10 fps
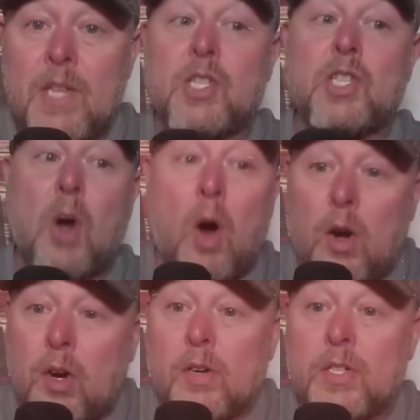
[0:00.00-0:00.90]
the
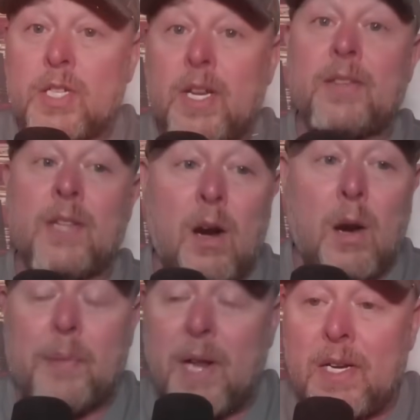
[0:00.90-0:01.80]
starters, in
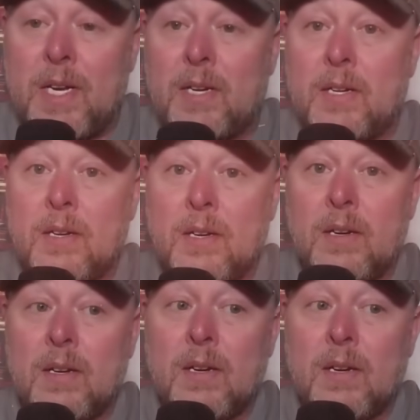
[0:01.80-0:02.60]
their opinion,